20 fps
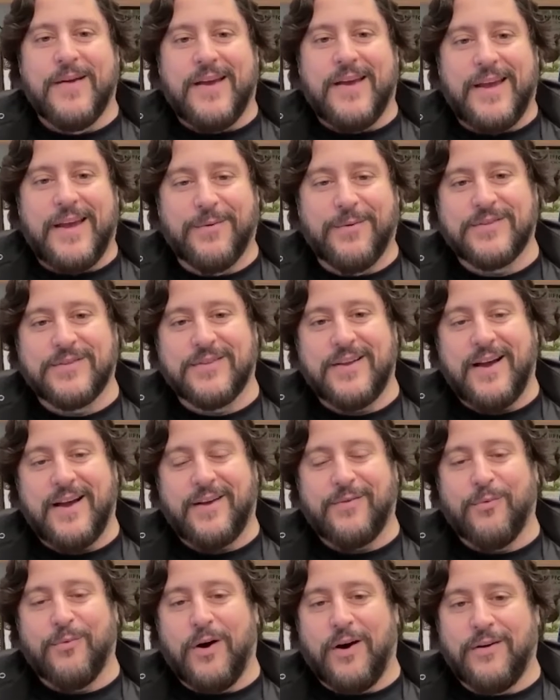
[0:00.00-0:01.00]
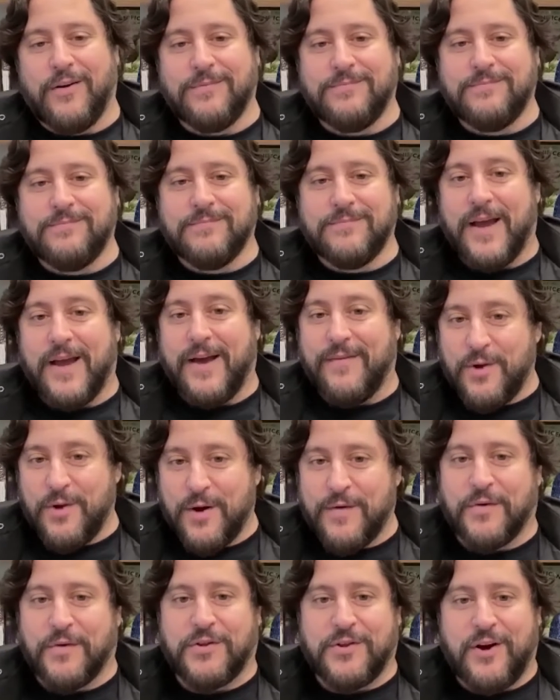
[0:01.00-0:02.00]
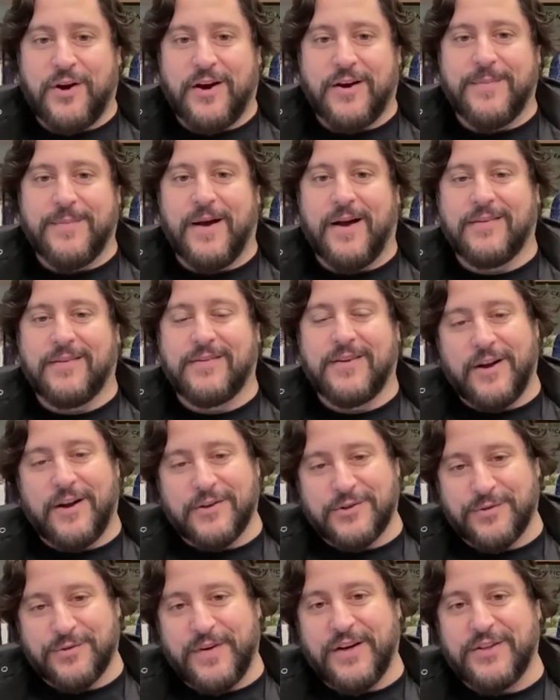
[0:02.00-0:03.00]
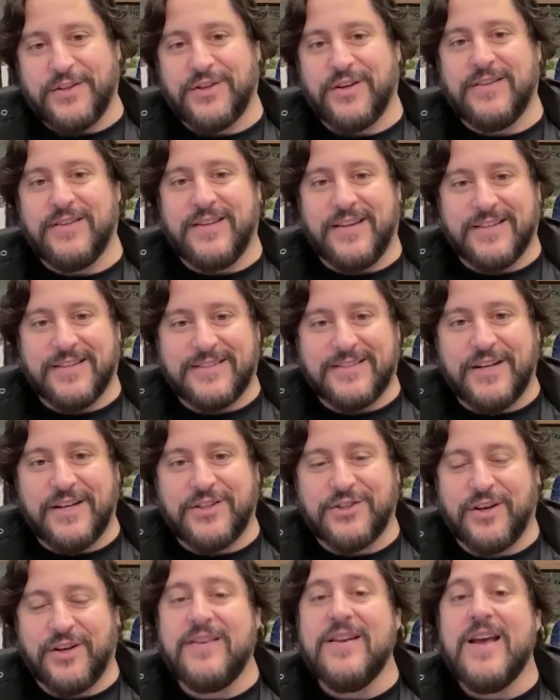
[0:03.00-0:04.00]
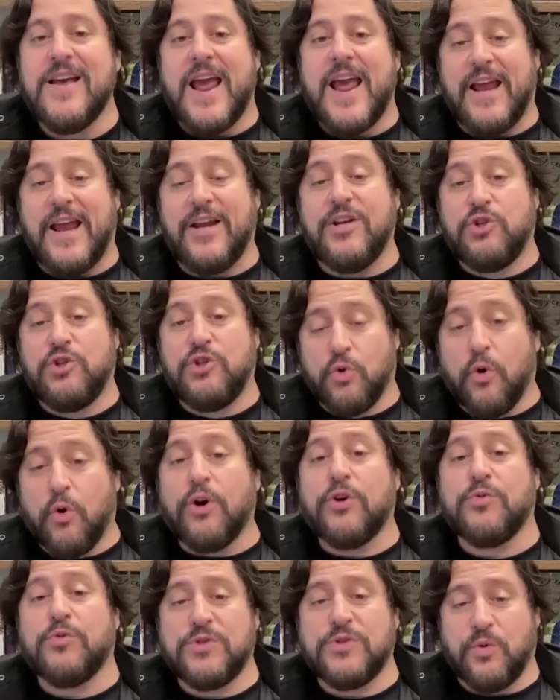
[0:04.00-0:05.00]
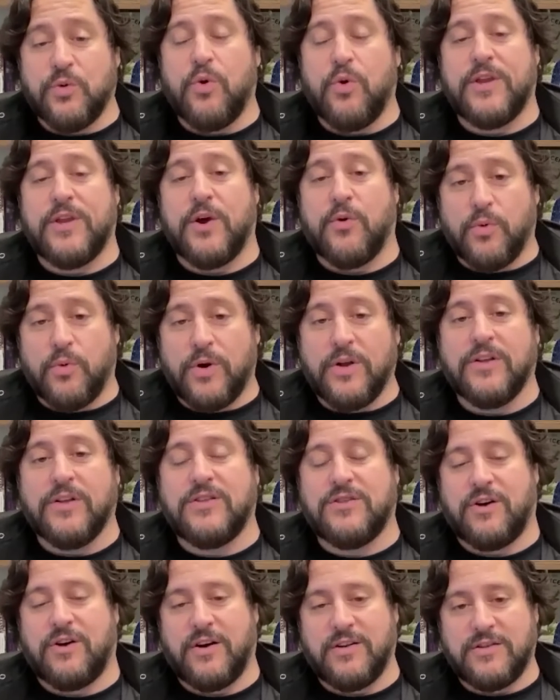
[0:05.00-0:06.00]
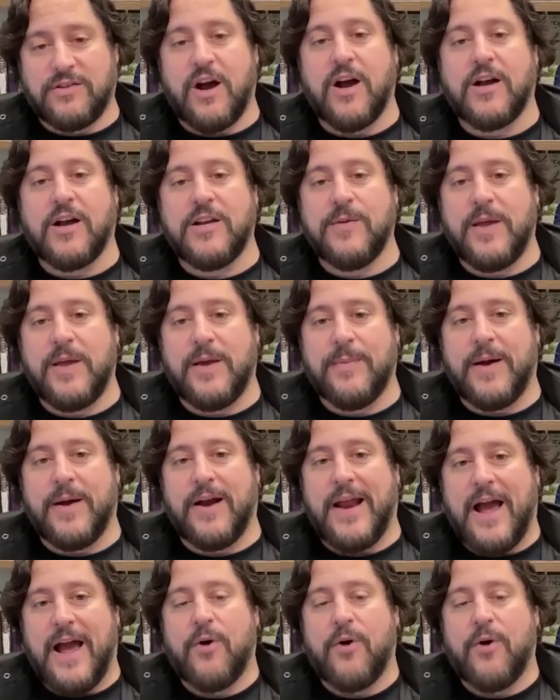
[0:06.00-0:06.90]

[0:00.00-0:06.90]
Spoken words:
he was like, well, have you ever thought about conservation and de-extinction? And George was the one that really started talking to me about how